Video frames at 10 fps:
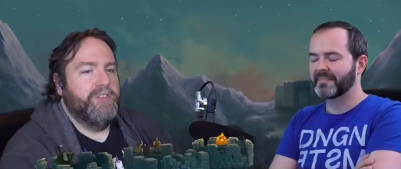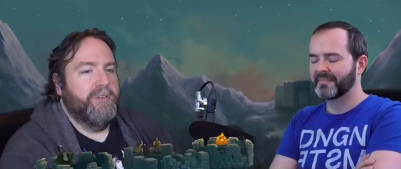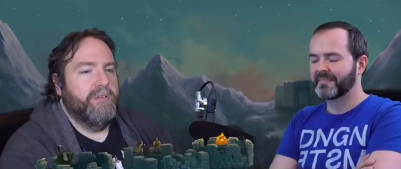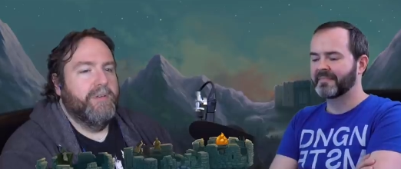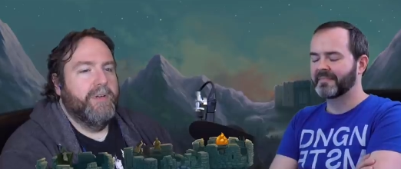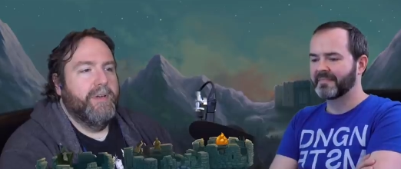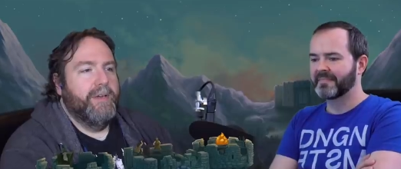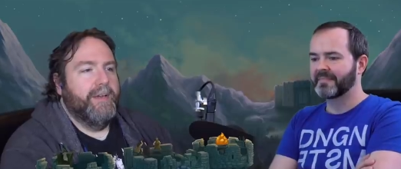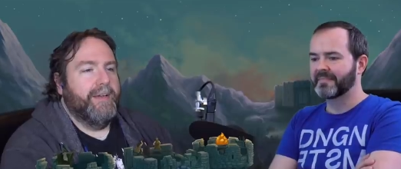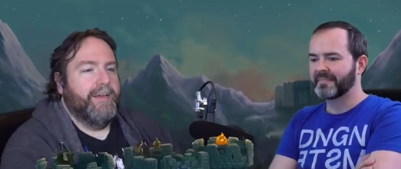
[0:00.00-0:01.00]
Speaker 1: mm-hmm. do.
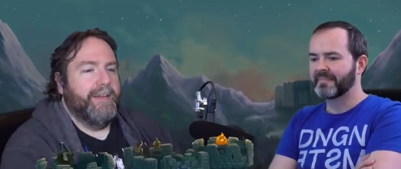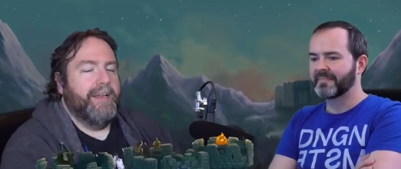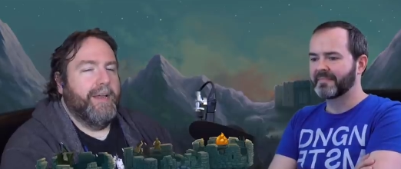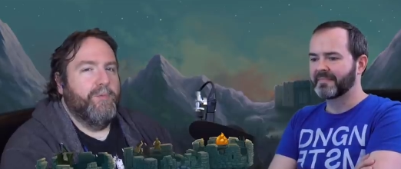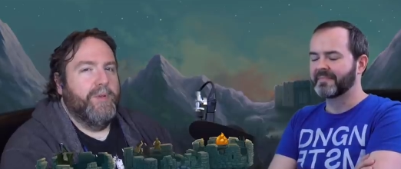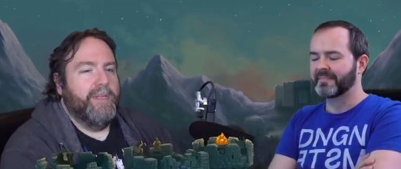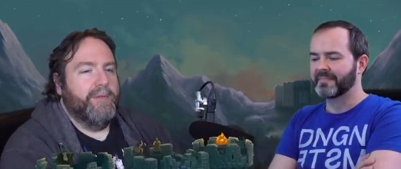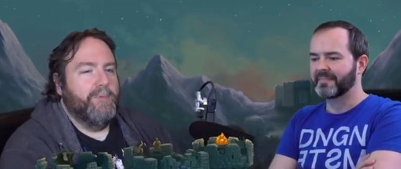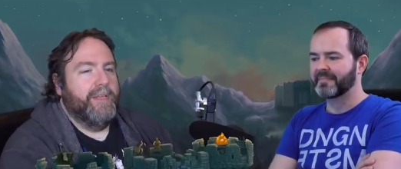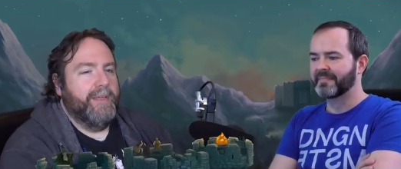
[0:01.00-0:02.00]
Uh, and I
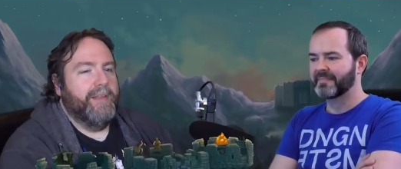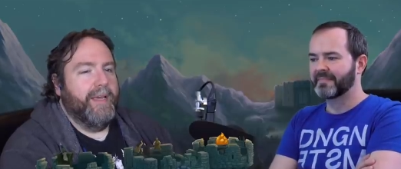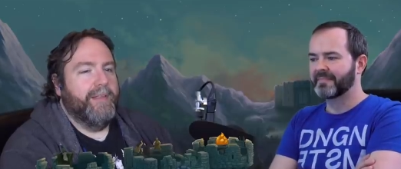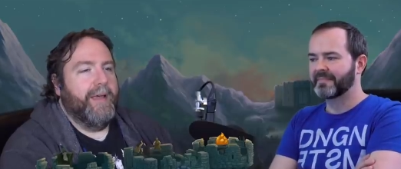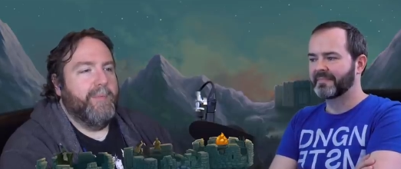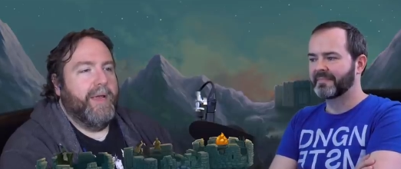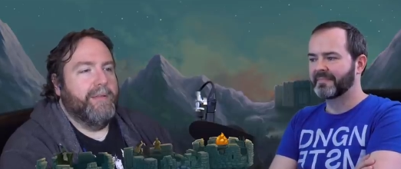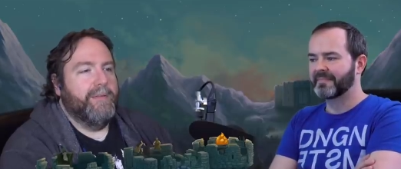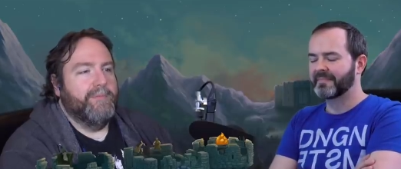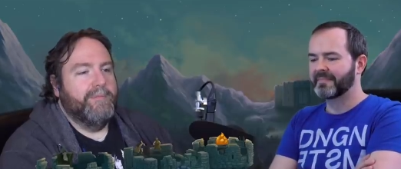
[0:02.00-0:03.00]
really, mm-hmm. really like that
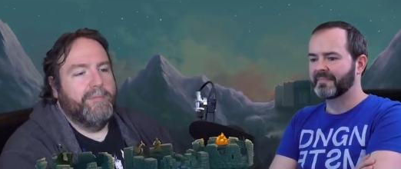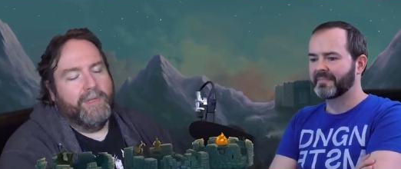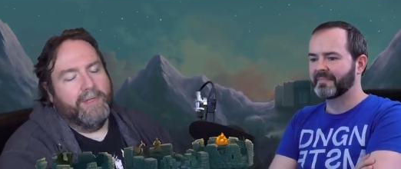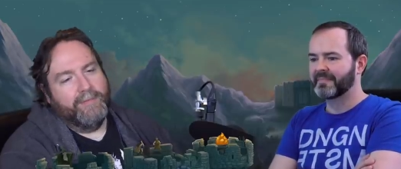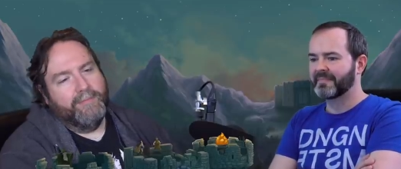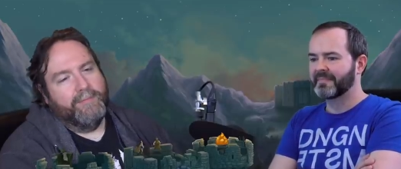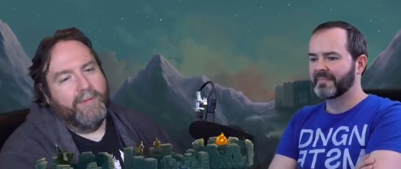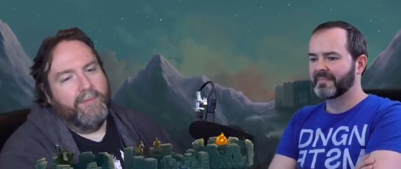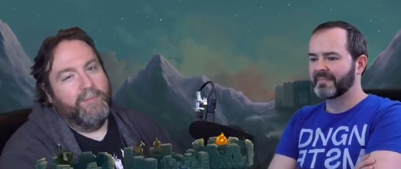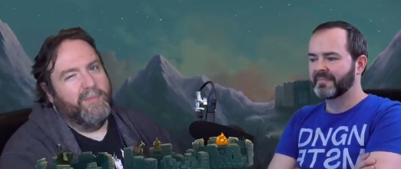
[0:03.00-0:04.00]
about them uh,
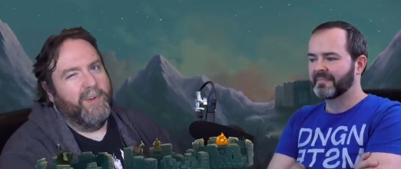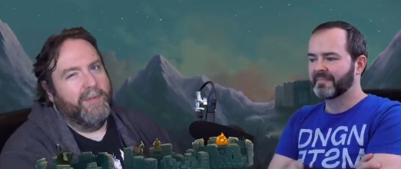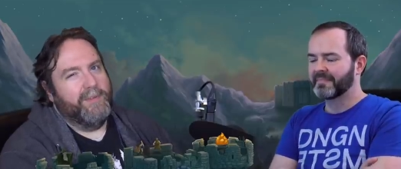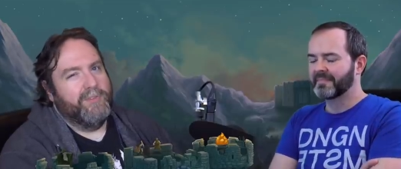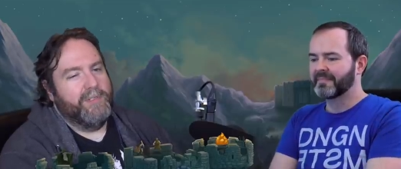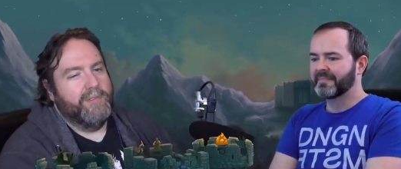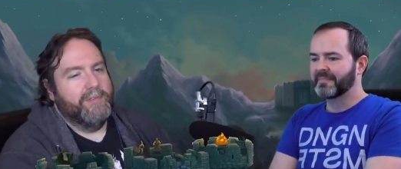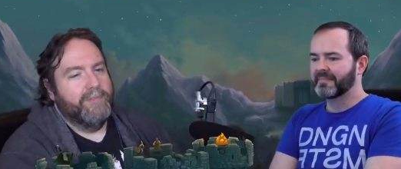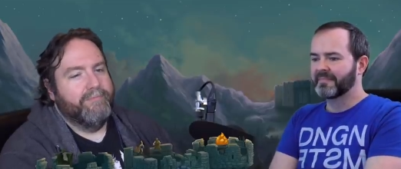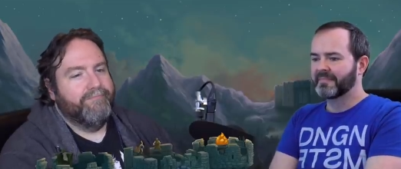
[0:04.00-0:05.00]
for obvious
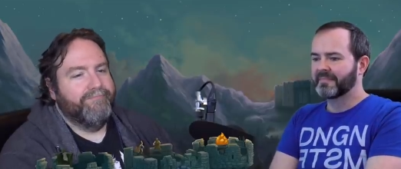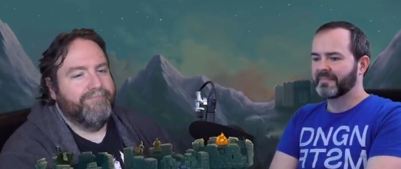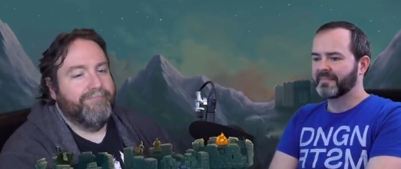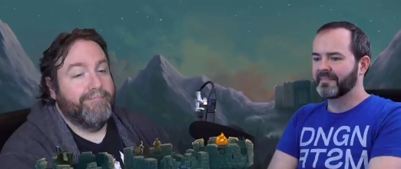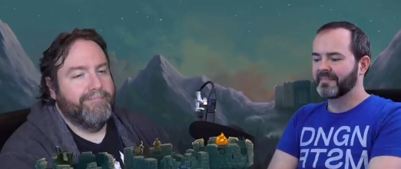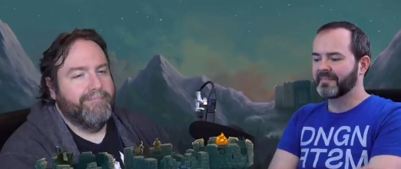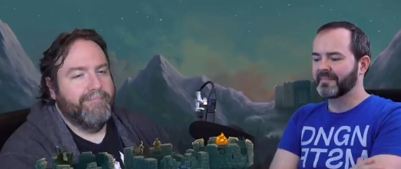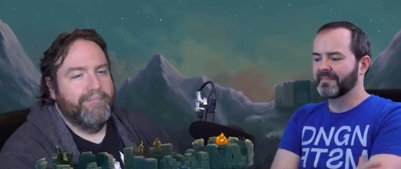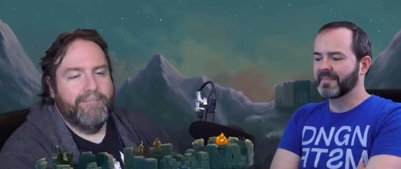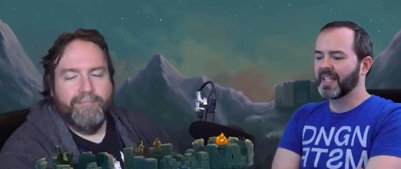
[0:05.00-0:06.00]
reasons.
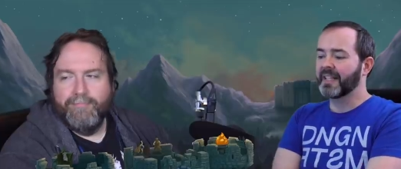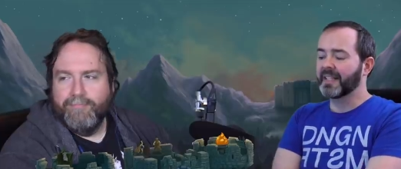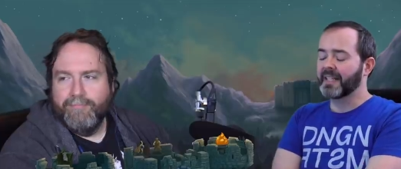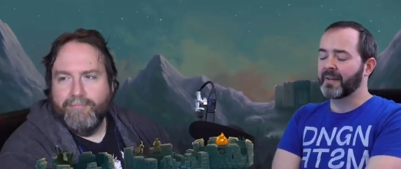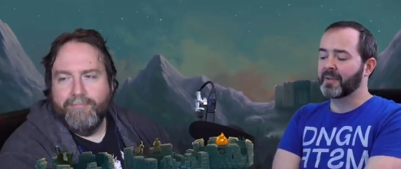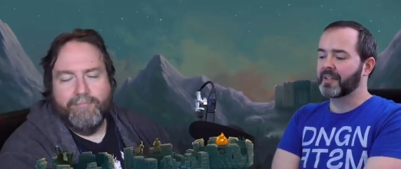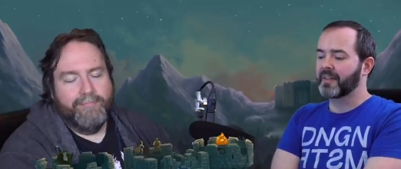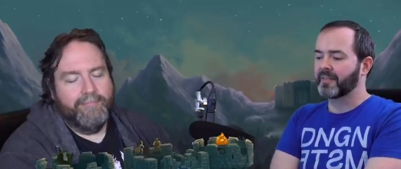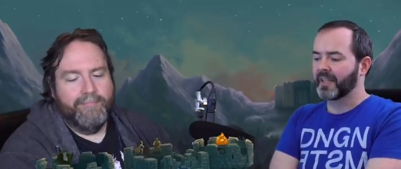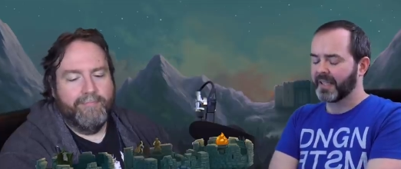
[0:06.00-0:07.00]
Speaker 2: Uh, yeah, most
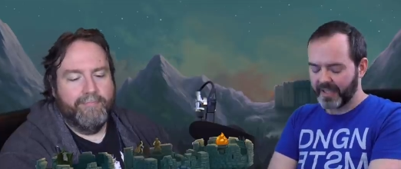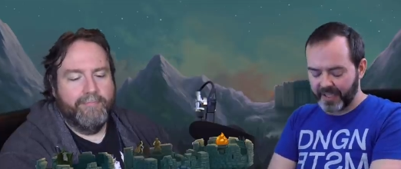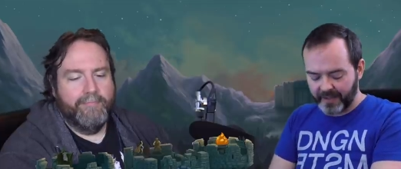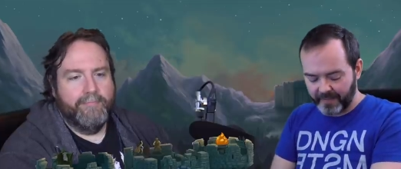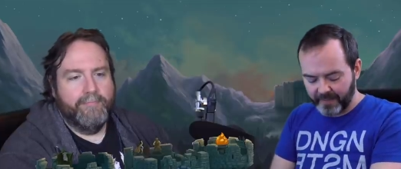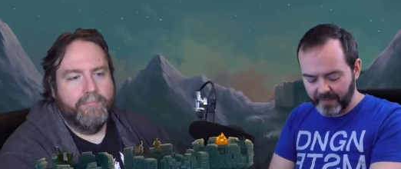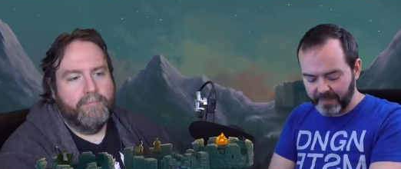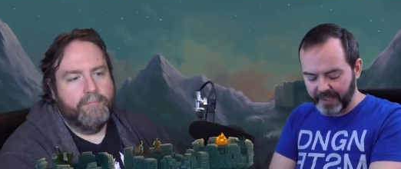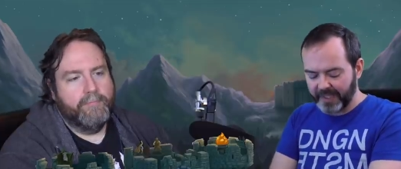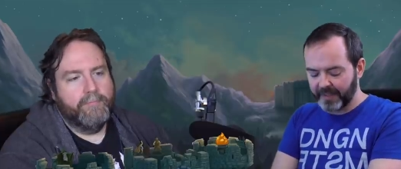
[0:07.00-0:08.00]
definitely. Um,
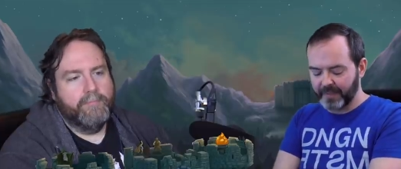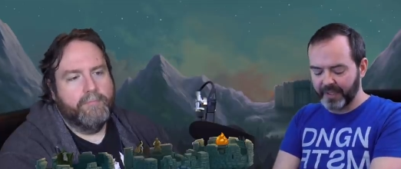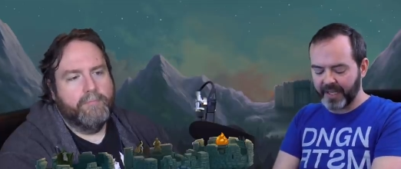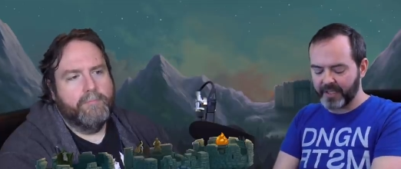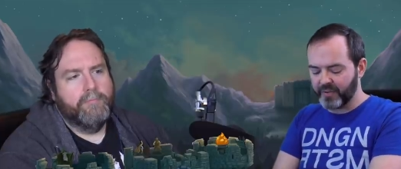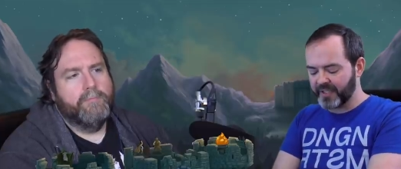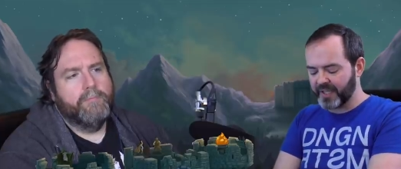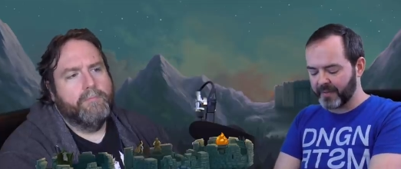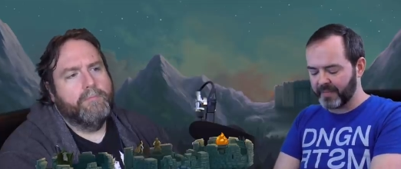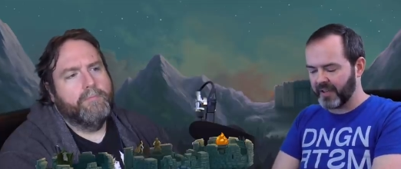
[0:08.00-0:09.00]
but but like you
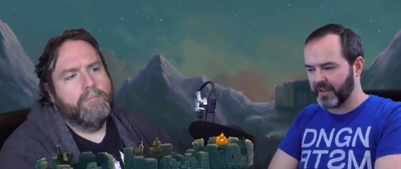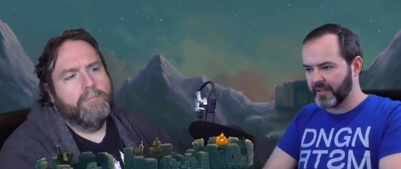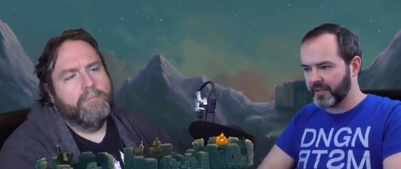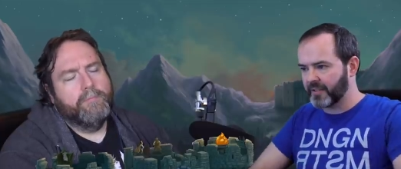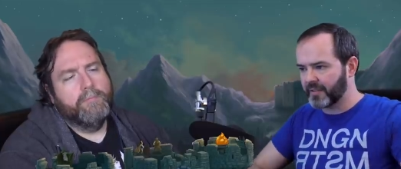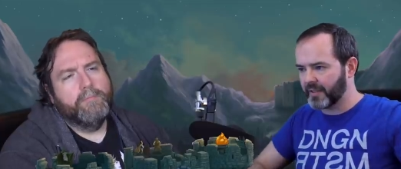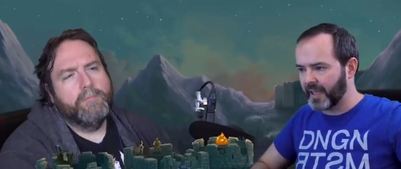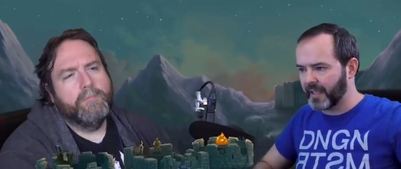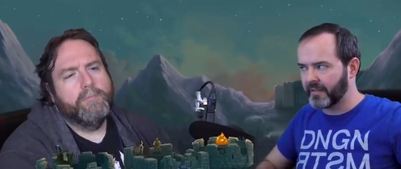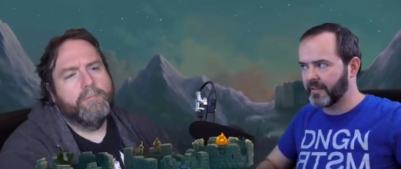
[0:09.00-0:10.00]
said, because
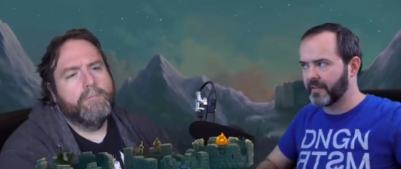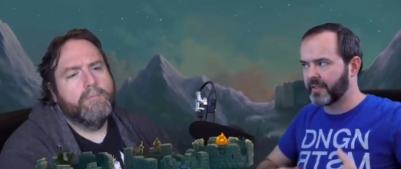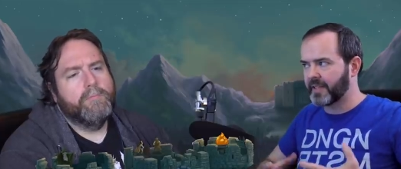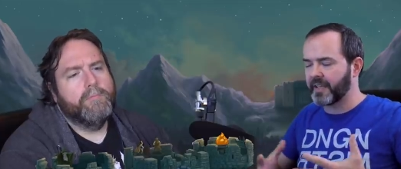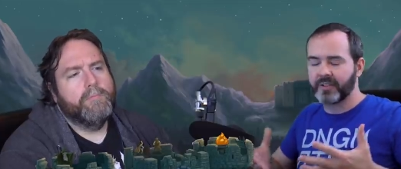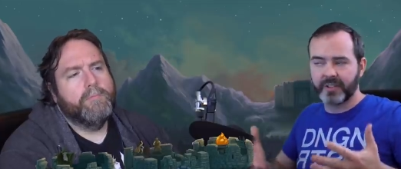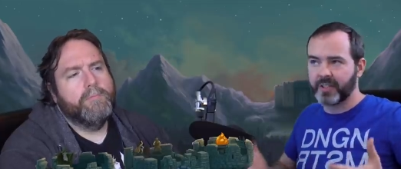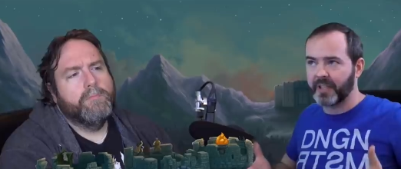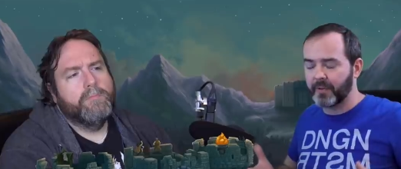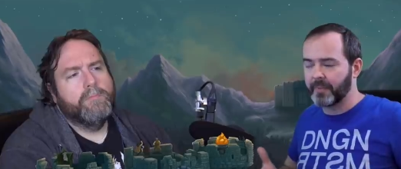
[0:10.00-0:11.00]
like say just
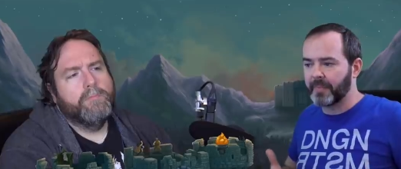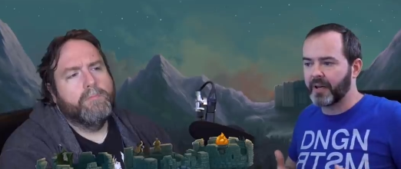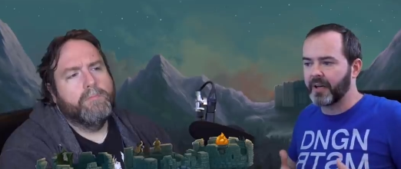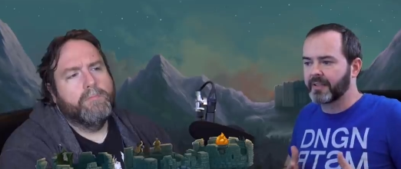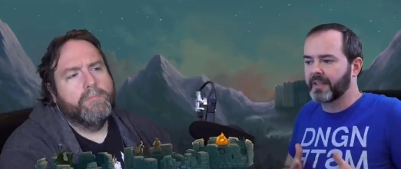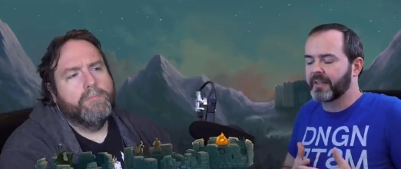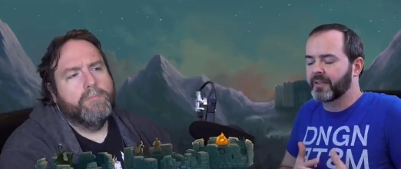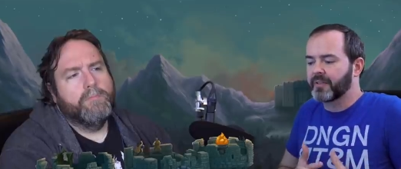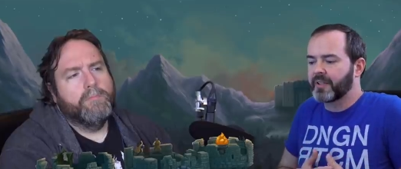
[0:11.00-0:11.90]
sticking with bogs, that there's